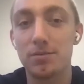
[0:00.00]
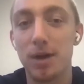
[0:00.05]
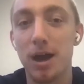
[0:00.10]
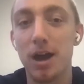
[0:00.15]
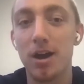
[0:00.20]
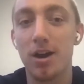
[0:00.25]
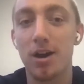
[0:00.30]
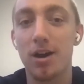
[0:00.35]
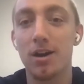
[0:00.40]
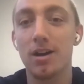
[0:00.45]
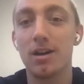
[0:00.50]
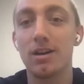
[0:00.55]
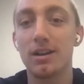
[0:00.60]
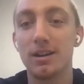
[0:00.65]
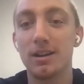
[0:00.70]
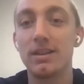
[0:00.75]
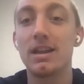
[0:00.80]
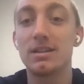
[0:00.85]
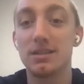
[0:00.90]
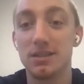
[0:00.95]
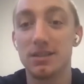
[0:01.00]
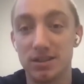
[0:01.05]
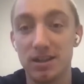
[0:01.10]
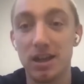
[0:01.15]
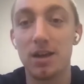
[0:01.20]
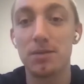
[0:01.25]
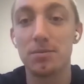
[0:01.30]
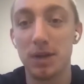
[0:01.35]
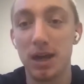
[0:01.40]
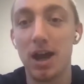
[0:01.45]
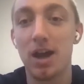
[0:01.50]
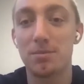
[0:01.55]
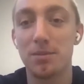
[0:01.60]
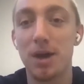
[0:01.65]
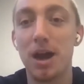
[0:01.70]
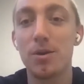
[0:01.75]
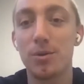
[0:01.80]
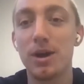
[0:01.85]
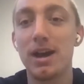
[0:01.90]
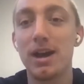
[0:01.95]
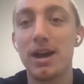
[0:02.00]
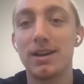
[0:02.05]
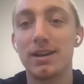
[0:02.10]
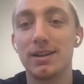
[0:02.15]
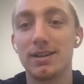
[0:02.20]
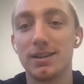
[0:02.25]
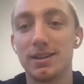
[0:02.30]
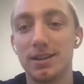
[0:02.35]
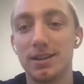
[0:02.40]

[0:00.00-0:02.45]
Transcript: my heart, and then send me on my way,